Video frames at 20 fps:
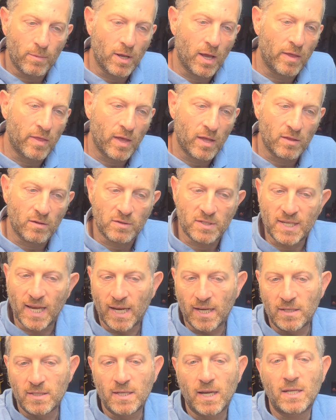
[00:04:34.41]
and then the
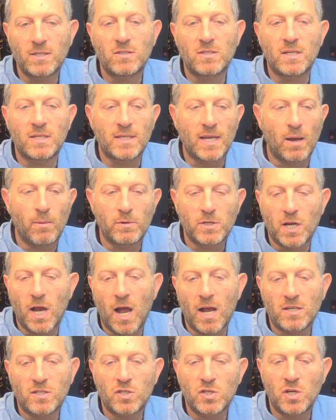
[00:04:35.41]
second sensor says how much
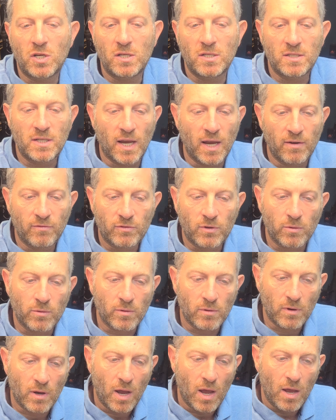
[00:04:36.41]
oxygen is
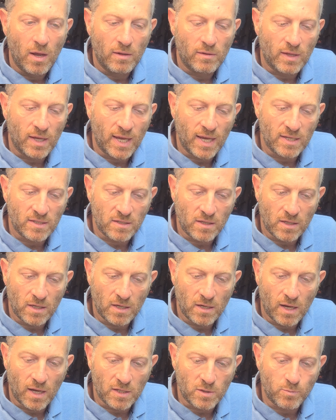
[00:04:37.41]
after the
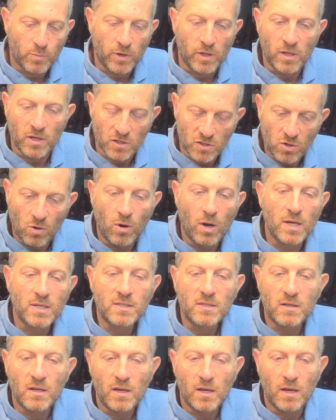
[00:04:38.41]
gasoline gets in the
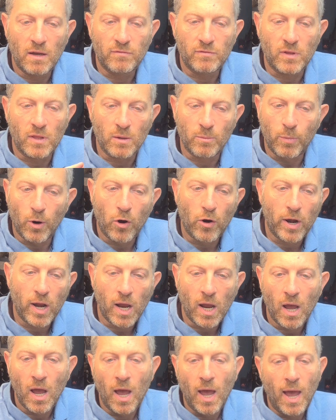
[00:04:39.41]
exhaust, after the
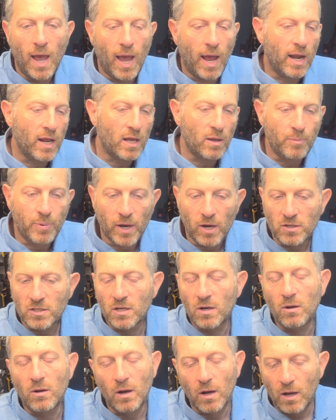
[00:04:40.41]
burning, and it compares
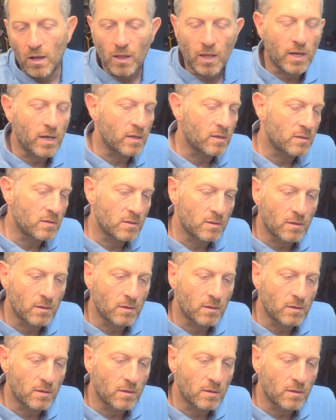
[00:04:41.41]
it all, and